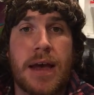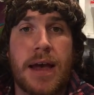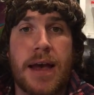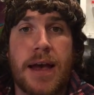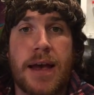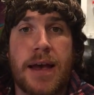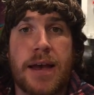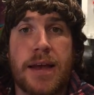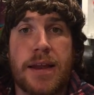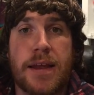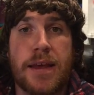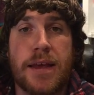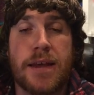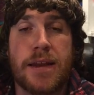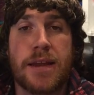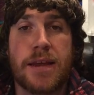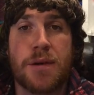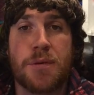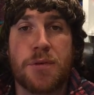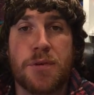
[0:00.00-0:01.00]
And then
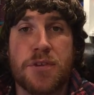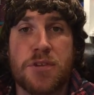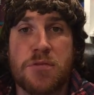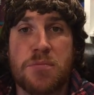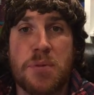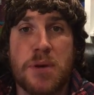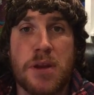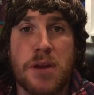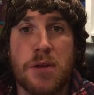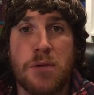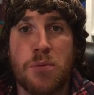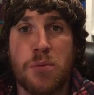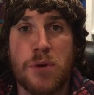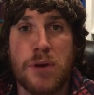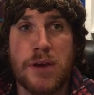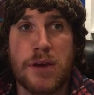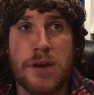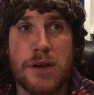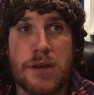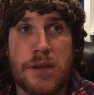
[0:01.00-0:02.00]
it was bitted
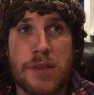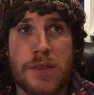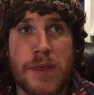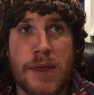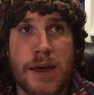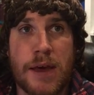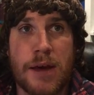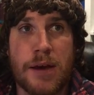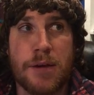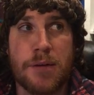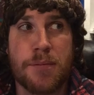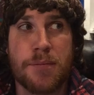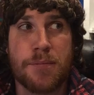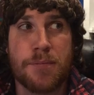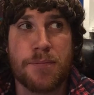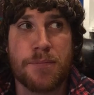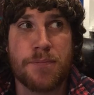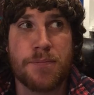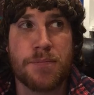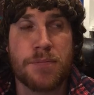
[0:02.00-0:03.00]
with
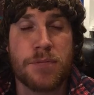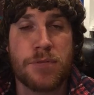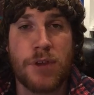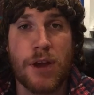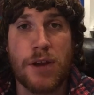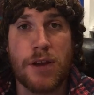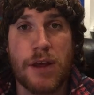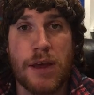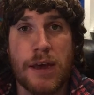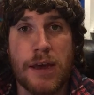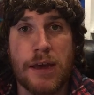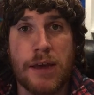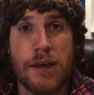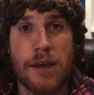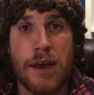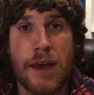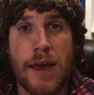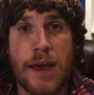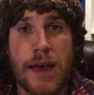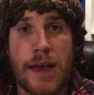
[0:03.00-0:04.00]
Tetnang
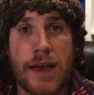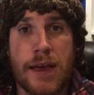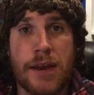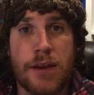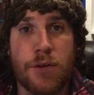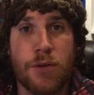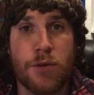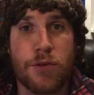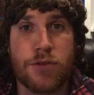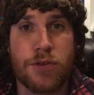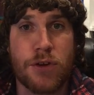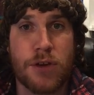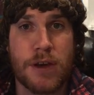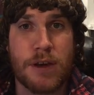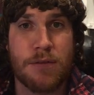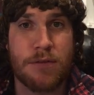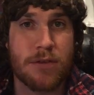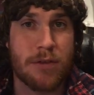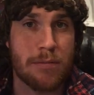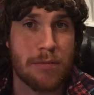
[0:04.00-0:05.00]
and also
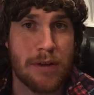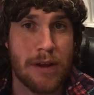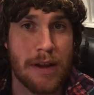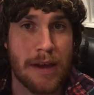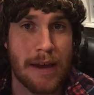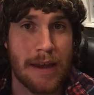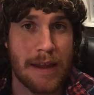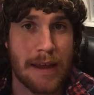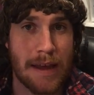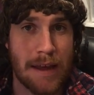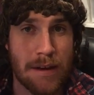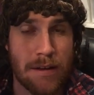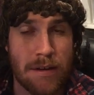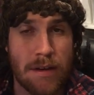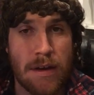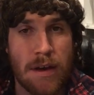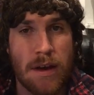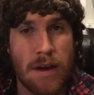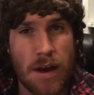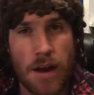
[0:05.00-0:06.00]
given some Tetnang at the end.
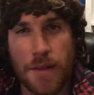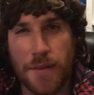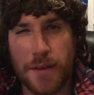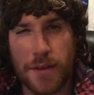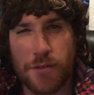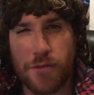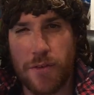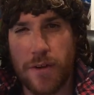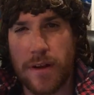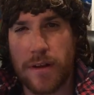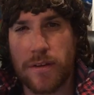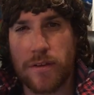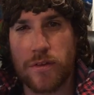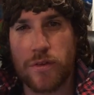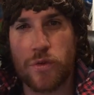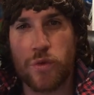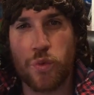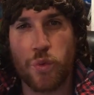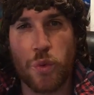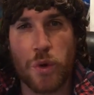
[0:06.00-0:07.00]
I think it's around
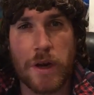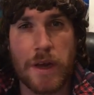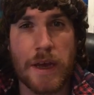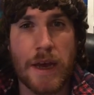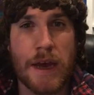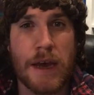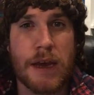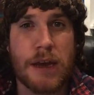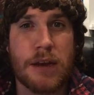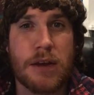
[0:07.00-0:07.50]
28